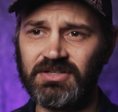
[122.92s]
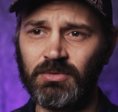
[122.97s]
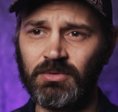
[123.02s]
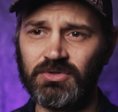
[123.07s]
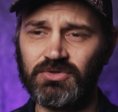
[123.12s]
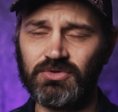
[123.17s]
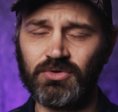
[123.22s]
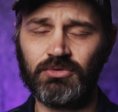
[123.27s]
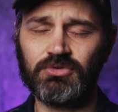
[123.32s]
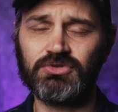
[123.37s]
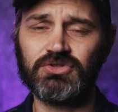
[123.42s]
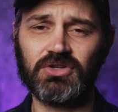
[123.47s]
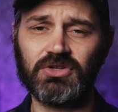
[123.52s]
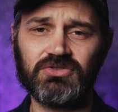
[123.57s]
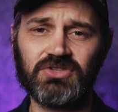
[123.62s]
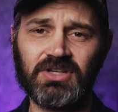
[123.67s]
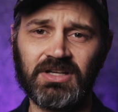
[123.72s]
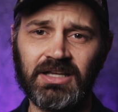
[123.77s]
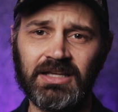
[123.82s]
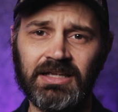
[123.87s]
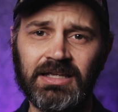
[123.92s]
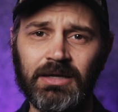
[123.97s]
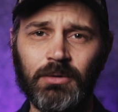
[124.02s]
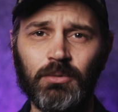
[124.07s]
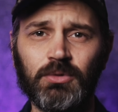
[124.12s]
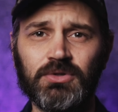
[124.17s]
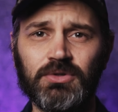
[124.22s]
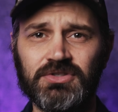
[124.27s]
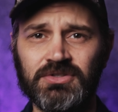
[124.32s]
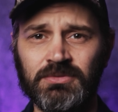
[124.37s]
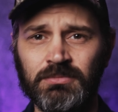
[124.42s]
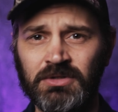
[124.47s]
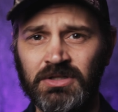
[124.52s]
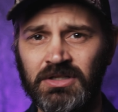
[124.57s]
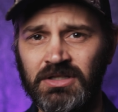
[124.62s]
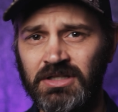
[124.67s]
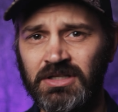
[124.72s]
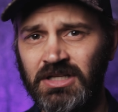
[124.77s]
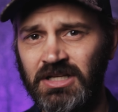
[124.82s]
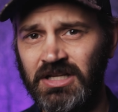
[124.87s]
see what sort of results I can get with some of
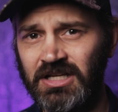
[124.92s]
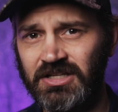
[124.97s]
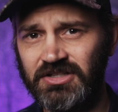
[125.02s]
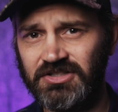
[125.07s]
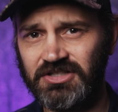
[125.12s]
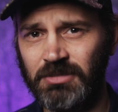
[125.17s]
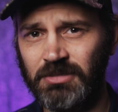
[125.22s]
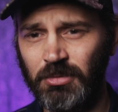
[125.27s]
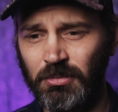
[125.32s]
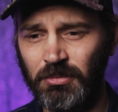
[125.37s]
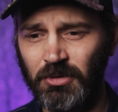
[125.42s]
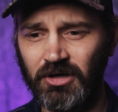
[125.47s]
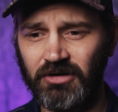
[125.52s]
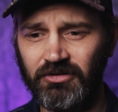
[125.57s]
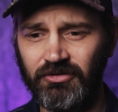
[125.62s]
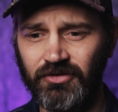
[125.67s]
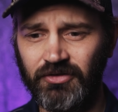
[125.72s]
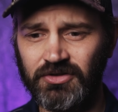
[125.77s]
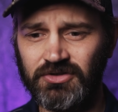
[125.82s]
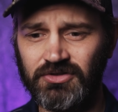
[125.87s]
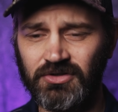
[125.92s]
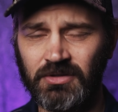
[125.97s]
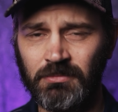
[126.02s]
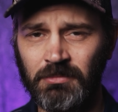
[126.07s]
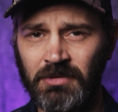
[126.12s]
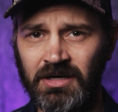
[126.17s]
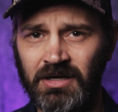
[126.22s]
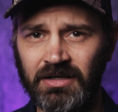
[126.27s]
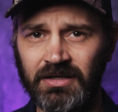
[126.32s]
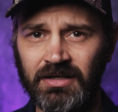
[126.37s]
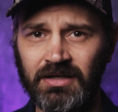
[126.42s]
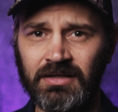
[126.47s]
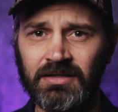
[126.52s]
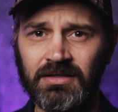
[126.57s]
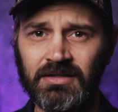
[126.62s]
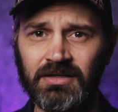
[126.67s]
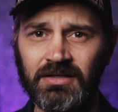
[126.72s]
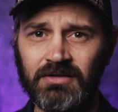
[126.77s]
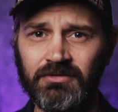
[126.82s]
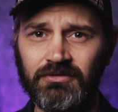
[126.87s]
the cheaper microphones on the market
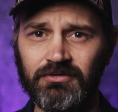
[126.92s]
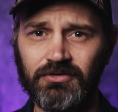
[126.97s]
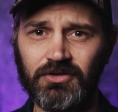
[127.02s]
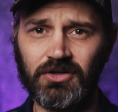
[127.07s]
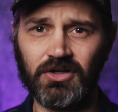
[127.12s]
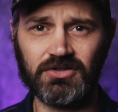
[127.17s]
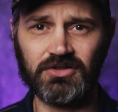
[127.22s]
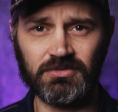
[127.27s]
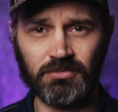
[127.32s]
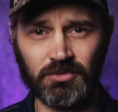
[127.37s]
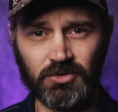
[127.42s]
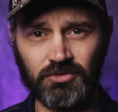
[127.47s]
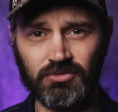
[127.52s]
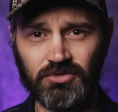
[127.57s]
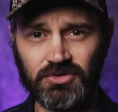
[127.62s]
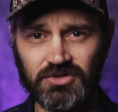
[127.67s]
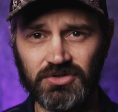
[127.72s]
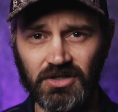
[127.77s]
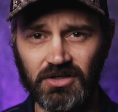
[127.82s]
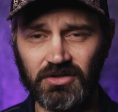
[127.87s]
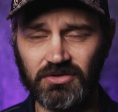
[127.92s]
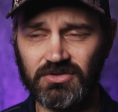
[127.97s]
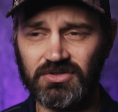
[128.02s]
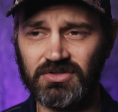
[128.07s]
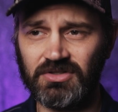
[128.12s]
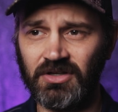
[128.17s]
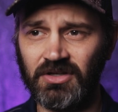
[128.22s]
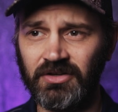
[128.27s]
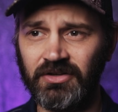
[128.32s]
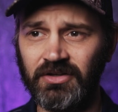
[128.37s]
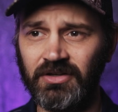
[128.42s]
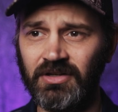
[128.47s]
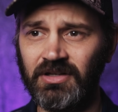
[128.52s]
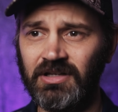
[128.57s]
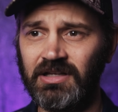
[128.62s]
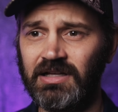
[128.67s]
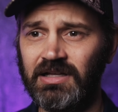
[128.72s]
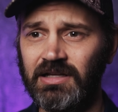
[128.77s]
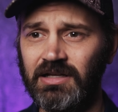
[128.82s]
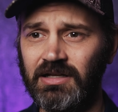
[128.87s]
that have got some good results. So
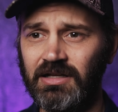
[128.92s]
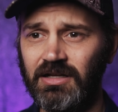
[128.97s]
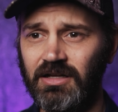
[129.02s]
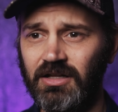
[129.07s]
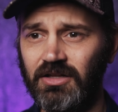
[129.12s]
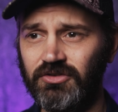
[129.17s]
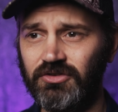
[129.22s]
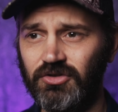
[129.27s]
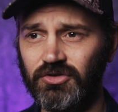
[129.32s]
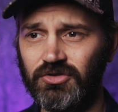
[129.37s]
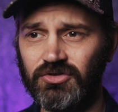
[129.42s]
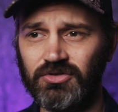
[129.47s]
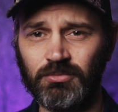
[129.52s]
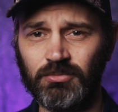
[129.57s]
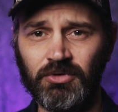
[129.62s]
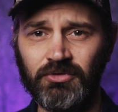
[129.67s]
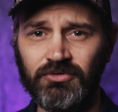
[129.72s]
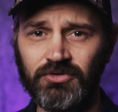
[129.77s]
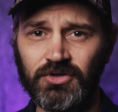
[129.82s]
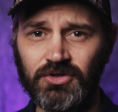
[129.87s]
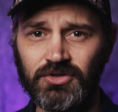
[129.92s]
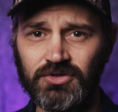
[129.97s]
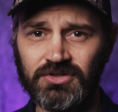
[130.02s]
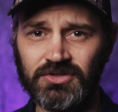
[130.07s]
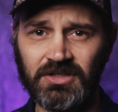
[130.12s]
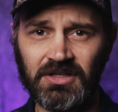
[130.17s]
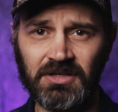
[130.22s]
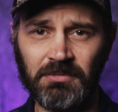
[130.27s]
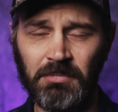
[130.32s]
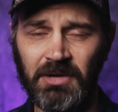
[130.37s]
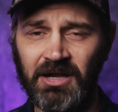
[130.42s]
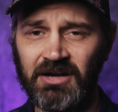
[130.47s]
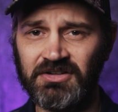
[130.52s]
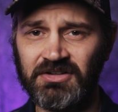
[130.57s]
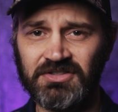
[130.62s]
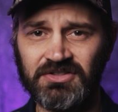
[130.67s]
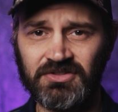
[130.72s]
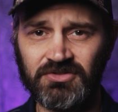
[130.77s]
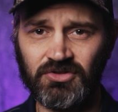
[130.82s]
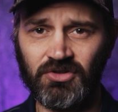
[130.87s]
I'll do some reviews and
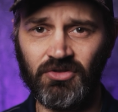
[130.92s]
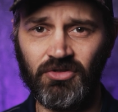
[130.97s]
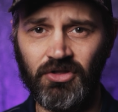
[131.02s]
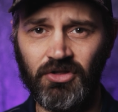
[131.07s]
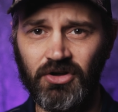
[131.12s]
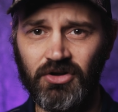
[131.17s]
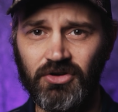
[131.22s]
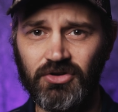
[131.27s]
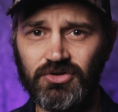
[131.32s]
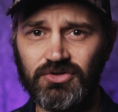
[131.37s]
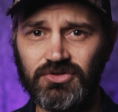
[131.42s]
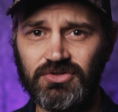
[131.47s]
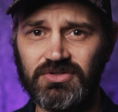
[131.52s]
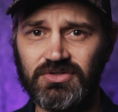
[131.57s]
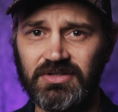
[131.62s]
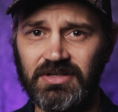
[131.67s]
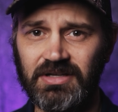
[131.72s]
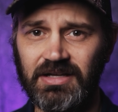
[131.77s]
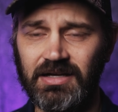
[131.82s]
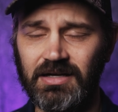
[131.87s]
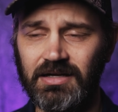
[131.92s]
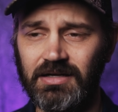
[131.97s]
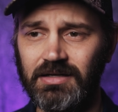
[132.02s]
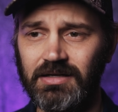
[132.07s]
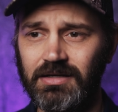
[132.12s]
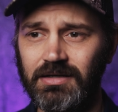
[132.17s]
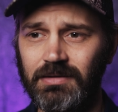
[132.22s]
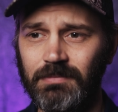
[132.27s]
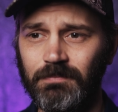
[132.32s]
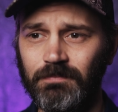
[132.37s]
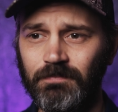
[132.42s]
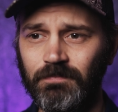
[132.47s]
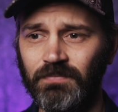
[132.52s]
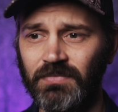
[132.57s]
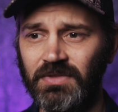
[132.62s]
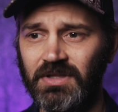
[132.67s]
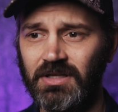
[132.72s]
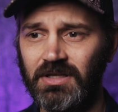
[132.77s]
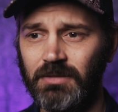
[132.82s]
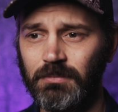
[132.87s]
comparisons on those.
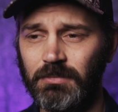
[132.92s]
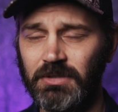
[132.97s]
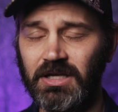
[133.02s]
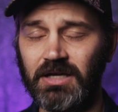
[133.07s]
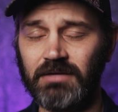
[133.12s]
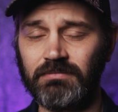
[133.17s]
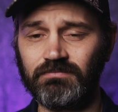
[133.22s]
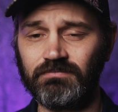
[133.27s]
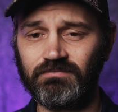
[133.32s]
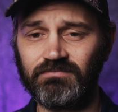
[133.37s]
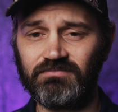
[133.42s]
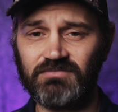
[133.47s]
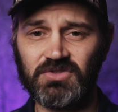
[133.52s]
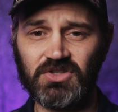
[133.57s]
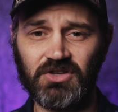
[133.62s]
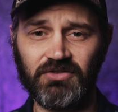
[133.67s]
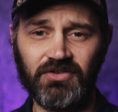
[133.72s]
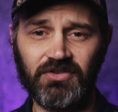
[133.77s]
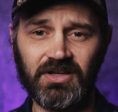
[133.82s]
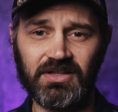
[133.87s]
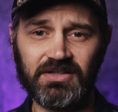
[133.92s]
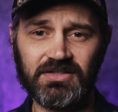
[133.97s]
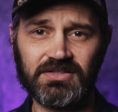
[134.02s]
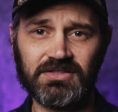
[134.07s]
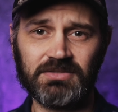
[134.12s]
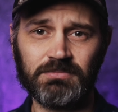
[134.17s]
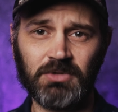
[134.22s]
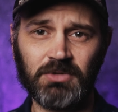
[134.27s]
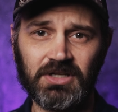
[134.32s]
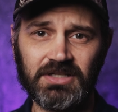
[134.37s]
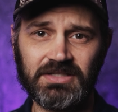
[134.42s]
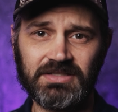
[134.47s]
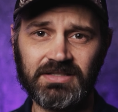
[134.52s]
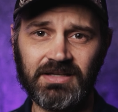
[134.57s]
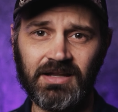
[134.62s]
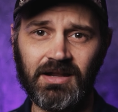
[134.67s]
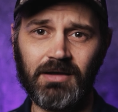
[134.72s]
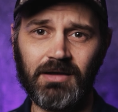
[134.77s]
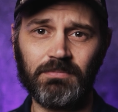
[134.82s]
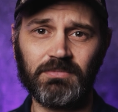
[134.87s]
Yeah, so far this is my
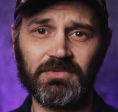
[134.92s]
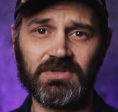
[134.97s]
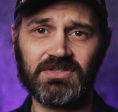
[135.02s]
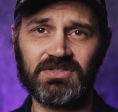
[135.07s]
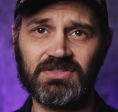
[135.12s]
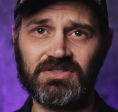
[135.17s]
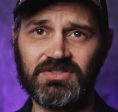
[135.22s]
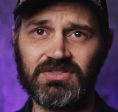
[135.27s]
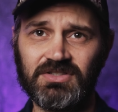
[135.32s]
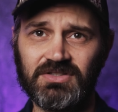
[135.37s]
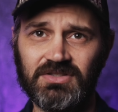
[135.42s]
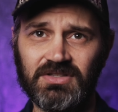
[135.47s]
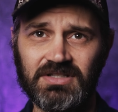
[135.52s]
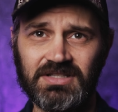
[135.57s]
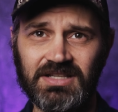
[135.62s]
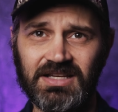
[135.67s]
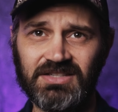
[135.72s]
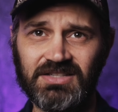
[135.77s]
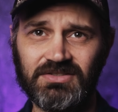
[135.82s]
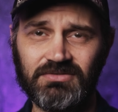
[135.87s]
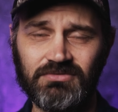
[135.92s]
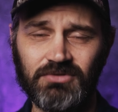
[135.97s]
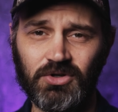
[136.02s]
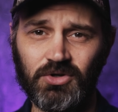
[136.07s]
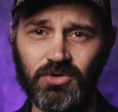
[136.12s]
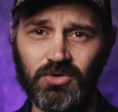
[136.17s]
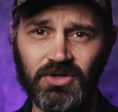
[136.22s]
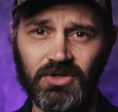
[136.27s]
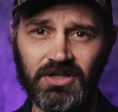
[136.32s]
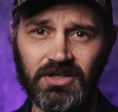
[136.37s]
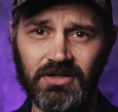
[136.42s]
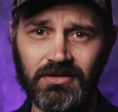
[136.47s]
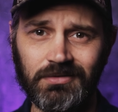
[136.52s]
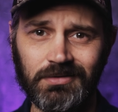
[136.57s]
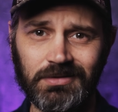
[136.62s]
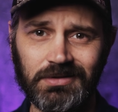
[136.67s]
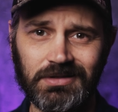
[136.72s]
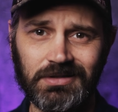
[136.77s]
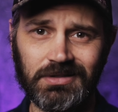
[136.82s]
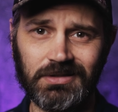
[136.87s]
setup. This is just the test
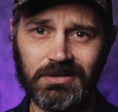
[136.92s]
recording,